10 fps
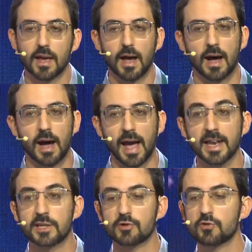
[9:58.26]

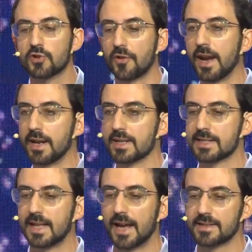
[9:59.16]
and you do train
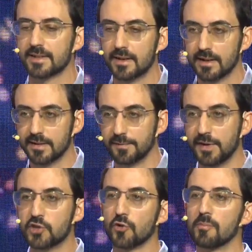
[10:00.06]
instead the
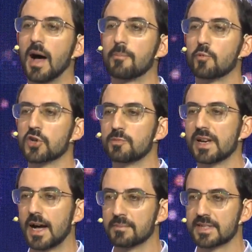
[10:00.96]
feature map, which
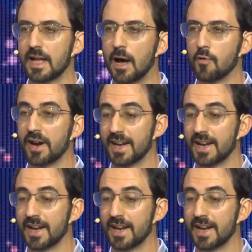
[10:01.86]
becomes now an